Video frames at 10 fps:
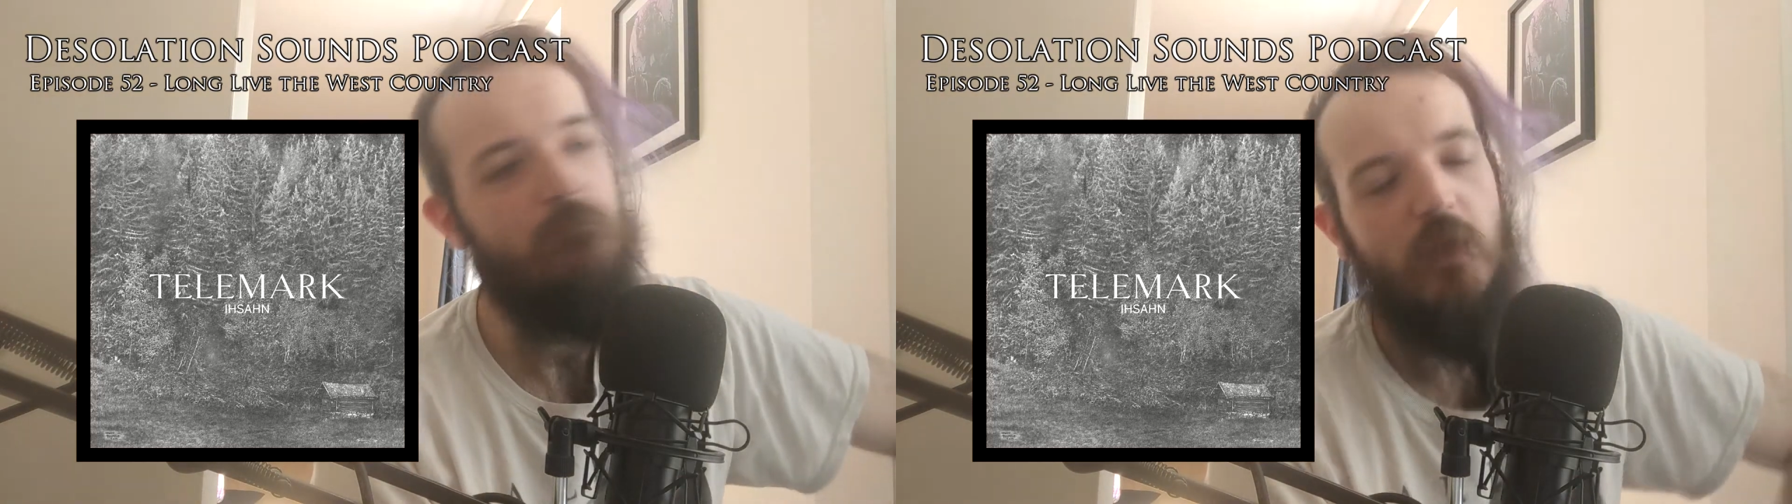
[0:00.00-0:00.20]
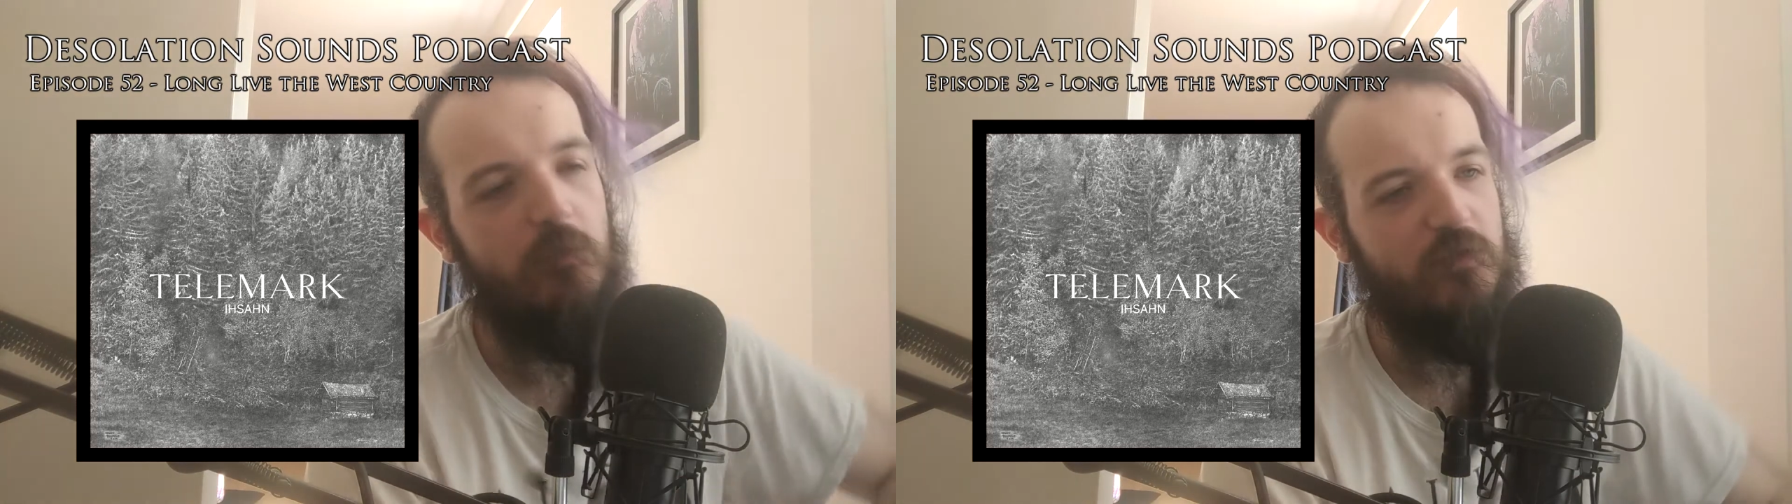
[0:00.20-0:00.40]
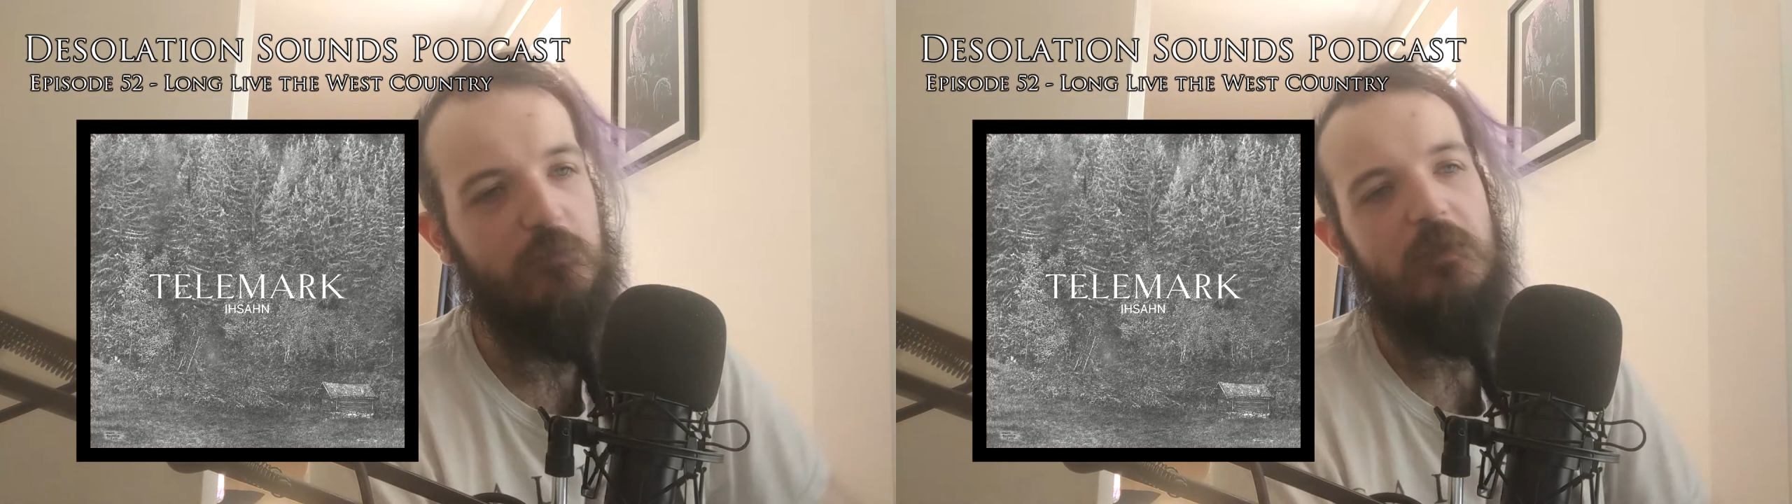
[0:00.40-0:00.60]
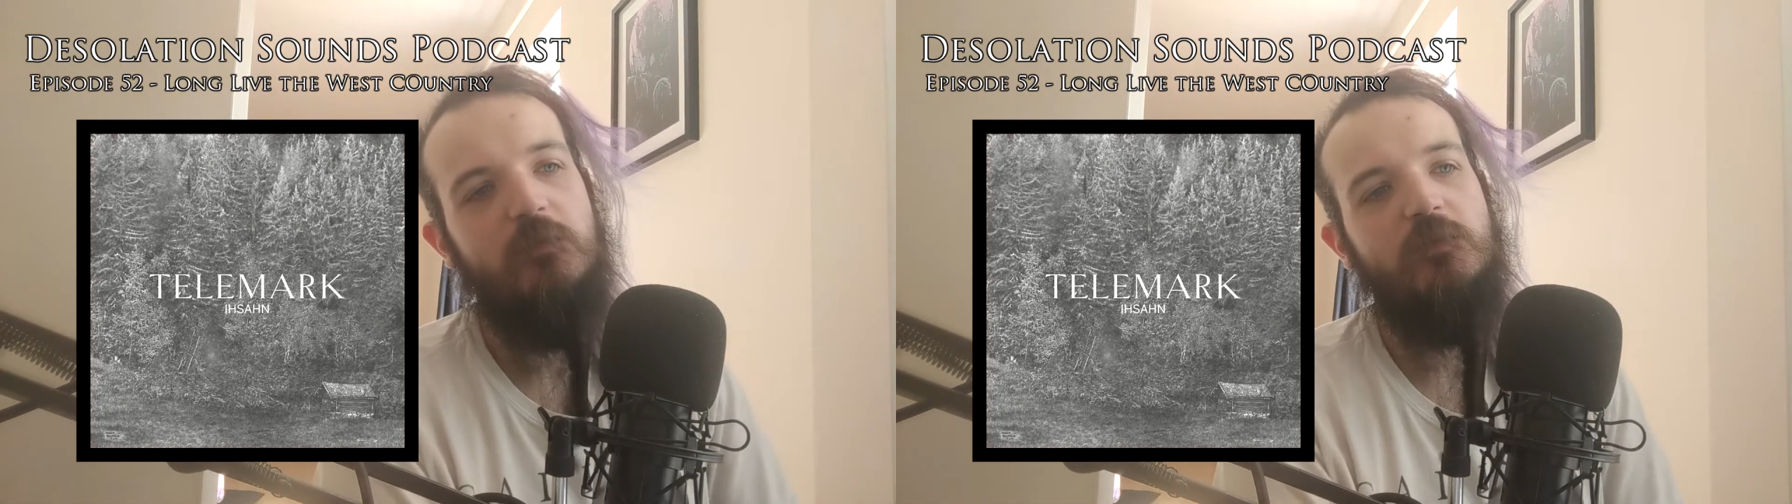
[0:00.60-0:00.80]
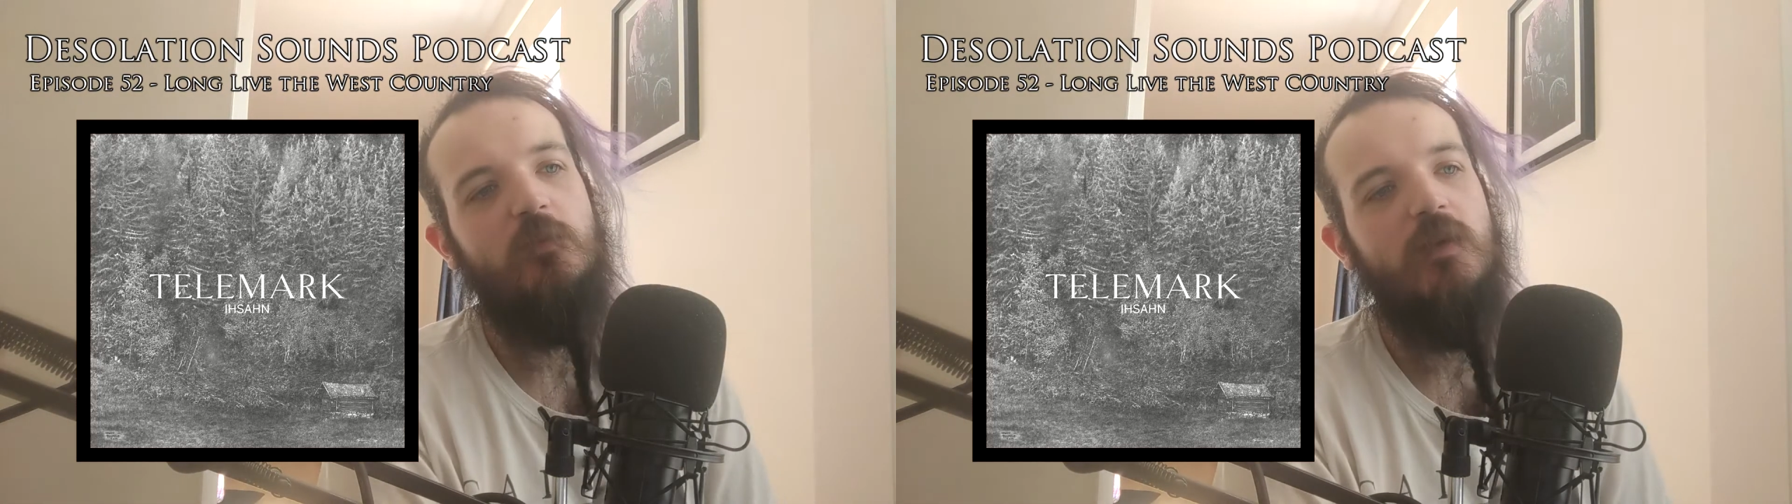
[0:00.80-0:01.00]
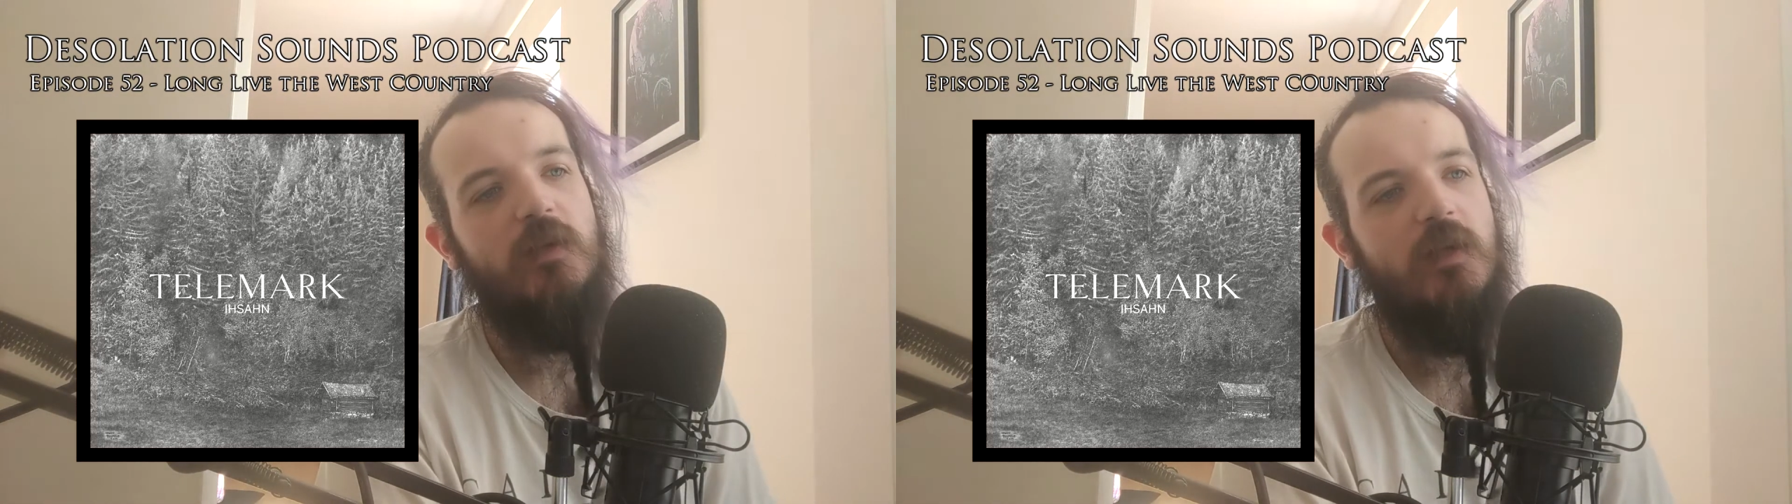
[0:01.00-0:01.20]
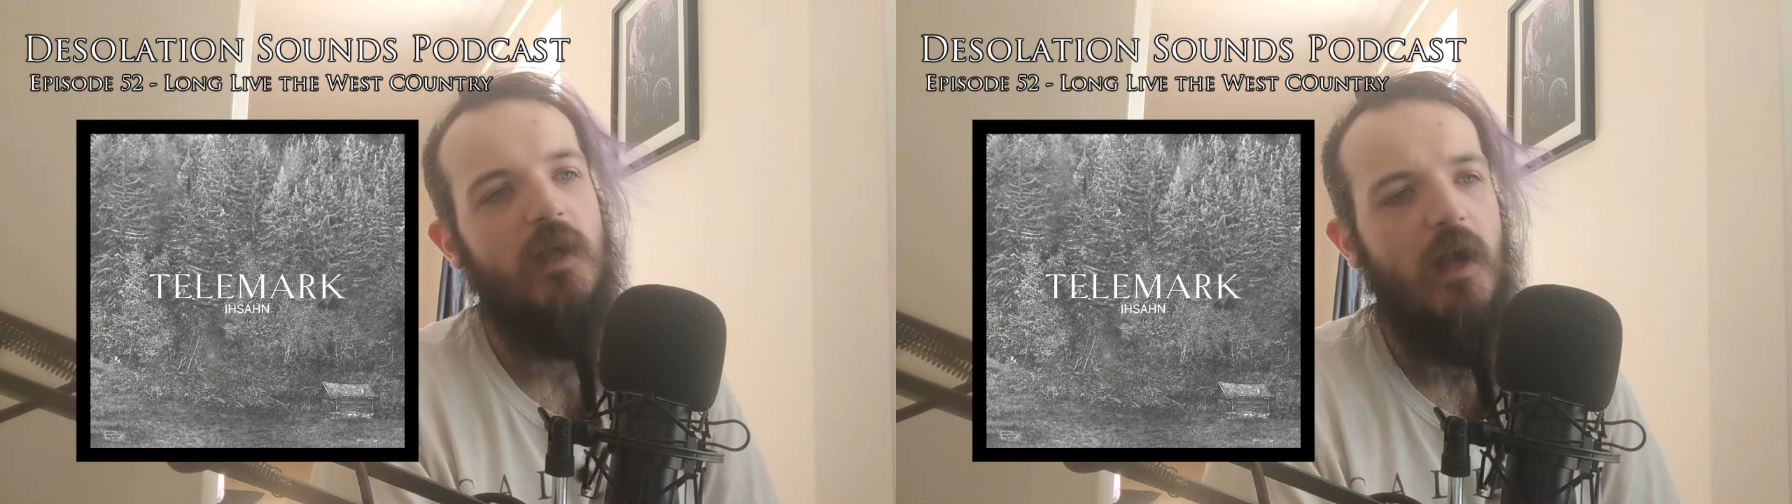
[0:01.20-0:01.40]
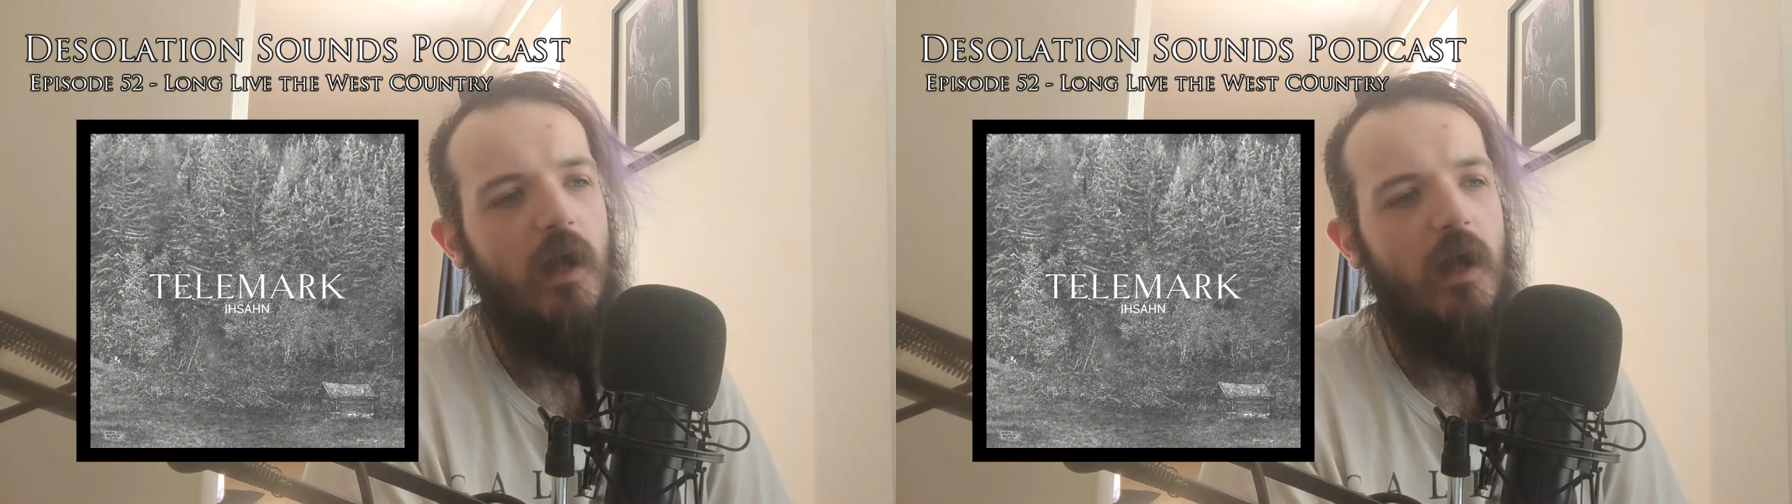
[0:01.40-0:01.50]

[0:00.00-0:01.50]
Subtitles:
not the most familiar with his work.